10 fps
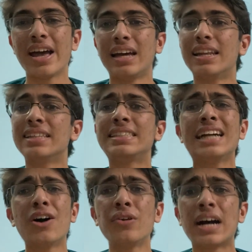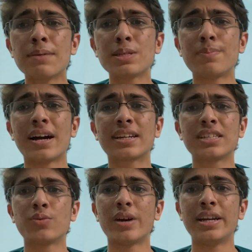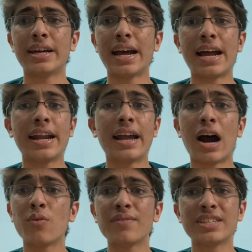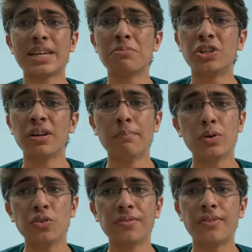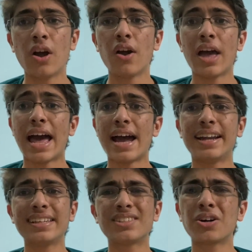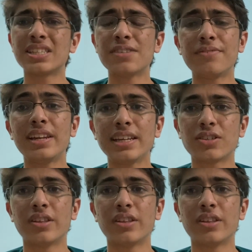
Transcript: let's see how Ram's practice went and how he was able to improve and his thoughts and feelings on